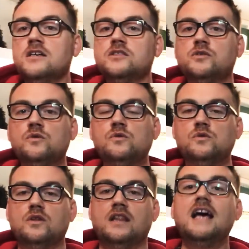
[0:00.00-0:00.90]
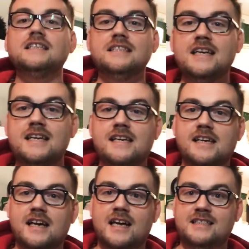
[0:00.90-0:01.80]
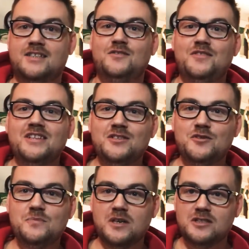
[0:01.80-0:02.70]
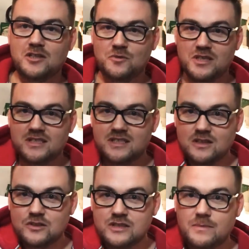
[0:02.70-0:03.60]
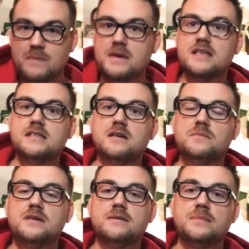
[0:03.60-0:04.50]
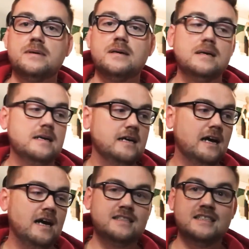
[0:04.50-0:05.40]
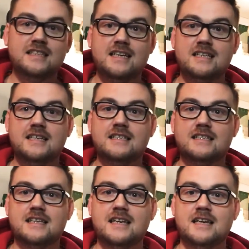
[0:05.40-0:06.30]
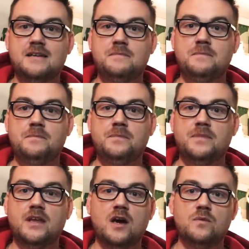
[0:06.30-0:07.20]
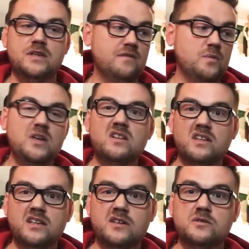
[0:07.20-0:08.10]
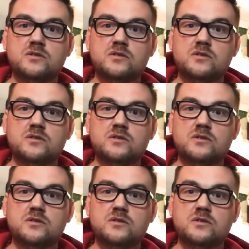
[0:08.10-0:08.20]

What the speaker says: So, last night, I didn't really do much. I know this still looks a bit messy up here, but I decided that I would have a wee clear out.